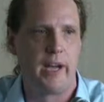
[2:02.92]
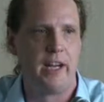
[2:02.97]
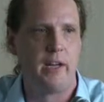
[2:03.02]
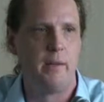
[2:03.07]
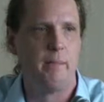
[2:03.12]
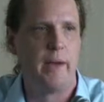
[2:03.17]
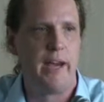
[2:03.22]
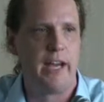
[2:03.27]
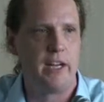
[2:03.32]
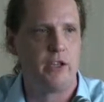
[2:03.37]
you can
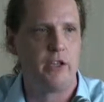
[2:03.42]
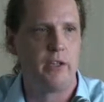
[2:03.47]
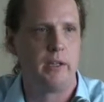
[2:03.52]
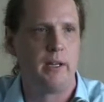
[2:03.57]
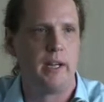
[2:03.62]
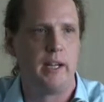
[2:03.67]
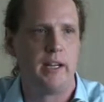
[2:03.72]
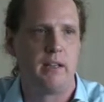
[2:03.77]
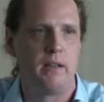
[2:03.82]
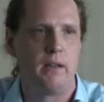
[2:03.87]

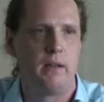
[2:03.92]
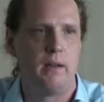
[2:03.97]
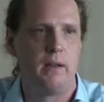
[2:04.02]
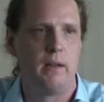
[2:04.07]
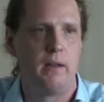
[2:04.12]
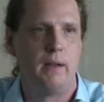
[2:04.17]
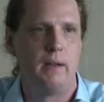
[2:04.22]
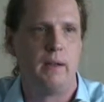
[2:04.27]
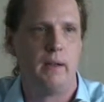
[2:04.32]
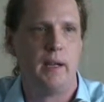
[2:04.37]
imagine that
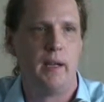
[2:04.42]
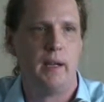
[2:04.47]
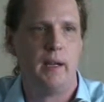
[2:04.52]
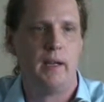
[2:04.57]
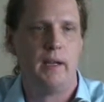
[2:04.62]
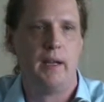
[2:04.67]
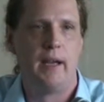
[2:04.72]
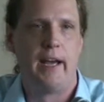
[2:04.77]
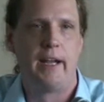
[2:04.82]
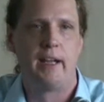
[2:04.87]

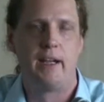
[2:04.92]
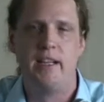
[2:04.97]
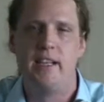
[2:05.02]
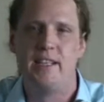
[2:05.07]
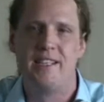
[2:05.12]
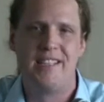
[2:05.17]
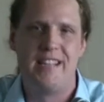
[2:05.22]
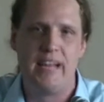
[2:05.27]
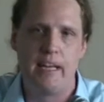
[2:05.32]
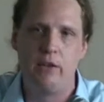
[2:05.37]
at
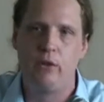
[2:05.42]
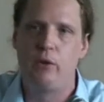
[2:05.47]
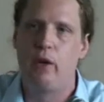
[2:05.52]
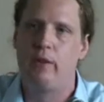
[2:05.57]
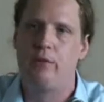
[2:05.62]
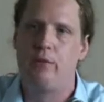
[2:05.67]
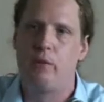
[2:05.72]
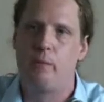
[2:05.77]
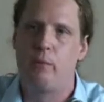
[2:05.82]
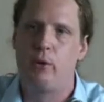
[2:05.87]
least then you
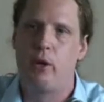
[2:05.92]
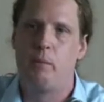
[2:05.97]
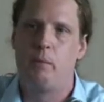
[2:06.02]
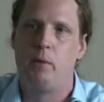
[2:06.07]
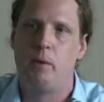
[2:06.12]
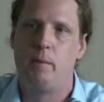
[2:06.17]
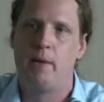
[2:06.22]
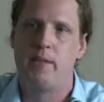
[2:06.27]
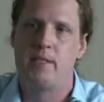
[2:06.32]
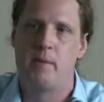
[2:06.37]
have a
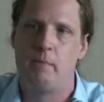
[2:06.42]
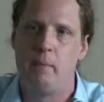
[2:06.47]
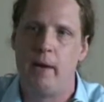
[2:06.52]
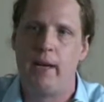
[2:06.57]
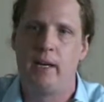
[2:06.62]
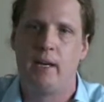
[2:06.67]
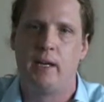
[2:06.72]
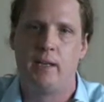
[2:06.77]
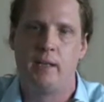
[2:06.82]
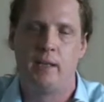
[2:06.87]
problem as a
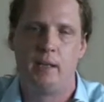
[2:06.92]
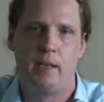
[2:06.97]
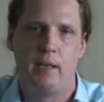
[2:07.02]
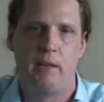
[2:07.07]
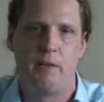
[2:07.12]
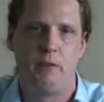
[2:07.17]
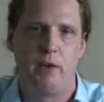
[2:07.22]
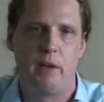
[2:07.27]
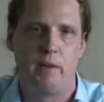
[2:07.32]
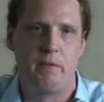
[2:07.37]
mayor
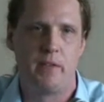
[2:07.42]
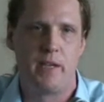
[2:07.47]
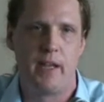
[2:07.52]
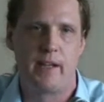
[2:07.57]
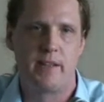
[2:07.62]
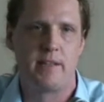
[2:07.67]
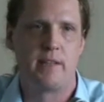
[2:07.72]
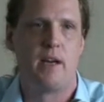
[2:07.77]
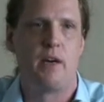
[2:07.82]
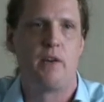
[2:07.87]
if you have
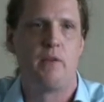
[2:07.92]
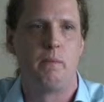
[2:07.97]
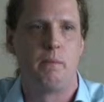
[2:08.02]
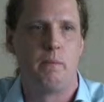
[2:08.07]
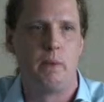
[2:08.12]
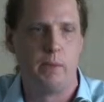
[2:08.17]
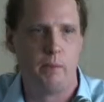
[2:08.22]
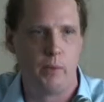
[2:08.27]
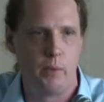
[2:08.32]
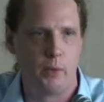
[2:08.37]
6,000
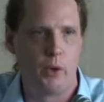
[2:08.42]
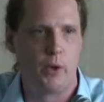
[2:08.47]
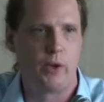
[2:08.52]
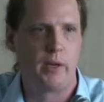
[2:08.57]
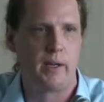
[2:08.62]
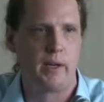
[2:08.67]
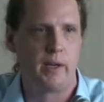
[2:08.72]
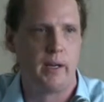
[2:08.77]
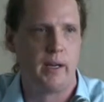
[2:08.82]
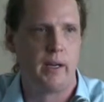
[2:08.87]
people
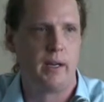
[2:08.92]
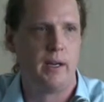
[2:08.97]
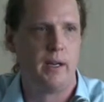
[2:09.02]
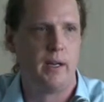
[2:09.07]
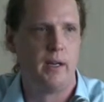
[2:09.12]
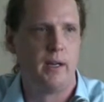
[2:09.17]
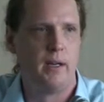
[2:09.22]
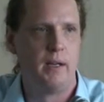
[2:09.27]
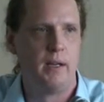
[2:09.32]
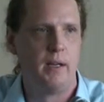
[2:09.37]
walking there
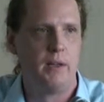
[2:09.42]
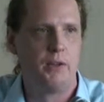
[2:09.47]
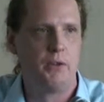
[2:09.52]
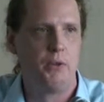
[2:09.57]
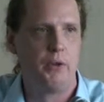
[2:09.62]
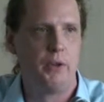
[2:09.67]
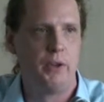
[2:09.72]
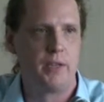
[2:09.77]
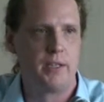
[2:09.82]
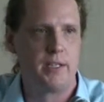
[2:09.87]

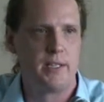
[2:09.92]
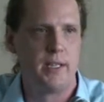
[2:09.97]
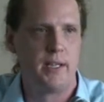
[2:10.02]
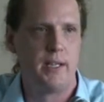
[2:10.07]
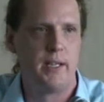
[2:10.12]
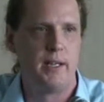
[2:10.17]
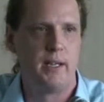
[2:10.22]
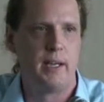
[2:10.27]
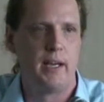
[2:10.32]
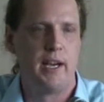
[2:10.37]
through your
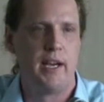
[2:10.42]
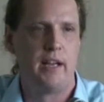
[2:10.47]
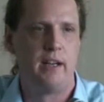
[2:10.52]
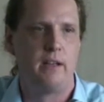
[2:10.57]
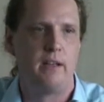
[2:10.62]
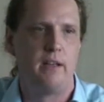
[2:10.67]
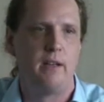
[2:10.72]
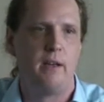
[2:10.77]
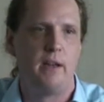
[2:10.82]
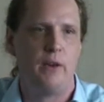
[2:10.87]
city
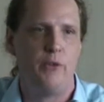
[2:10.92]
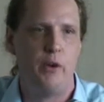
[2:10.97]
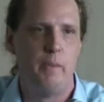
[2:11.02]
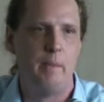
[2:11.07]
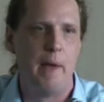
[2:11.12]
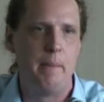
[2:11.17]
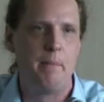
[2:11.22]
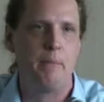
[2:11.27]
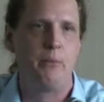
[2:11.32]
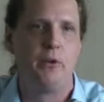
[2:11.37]
and
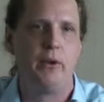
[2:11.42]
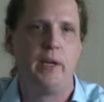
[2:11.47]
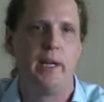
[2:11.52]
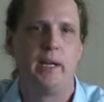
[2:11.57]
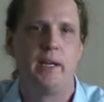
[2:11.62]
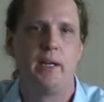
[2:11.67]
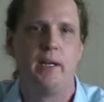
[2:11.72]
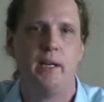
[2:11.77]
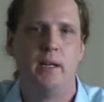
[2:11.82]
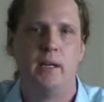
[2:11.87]

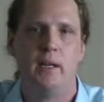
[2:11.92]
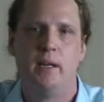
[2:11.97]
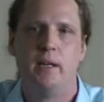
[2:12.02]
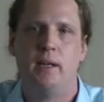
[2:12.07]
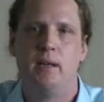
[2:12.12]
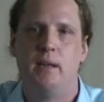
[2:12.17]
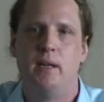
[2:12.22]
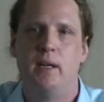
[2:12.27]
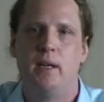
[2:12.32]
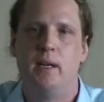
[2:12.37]
remembering
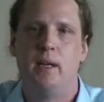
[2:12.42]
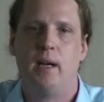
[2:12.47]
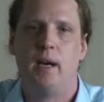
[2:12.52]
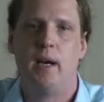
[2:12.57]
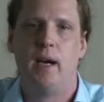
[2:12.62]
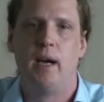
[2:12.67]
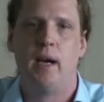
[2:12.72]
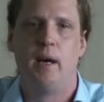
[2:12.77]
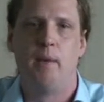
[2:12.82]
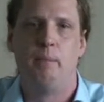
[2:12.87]

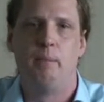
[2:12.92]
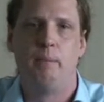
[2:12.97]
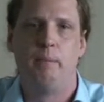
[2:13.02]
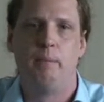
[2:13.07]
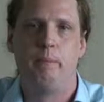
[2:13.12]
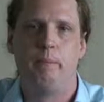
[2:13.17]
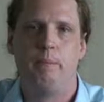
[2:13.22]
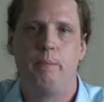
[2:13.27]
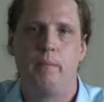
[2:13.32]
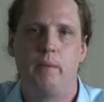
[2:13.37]

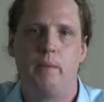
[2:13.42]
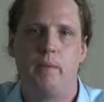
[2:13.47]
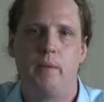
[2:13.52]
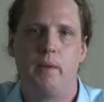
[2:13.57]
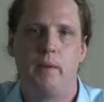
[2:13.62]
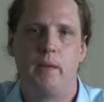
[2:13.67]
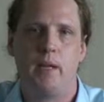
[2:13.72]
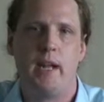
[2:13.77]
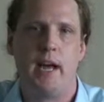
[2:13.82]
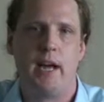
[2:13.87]

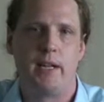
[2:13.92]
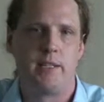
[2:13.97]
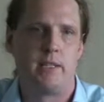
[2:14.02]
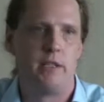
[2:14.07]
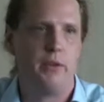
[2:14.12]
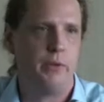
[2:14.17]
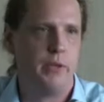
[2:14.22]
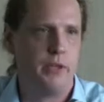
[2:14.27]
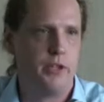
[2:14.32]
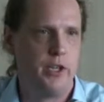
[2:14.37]
the
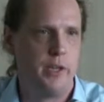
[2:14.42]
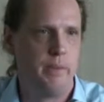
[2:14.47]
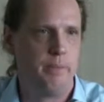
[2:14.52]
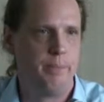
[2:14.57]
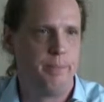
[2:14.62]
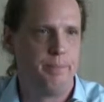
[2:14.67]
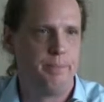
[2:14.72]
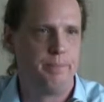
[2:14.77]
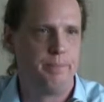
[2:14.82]
Nazi regime.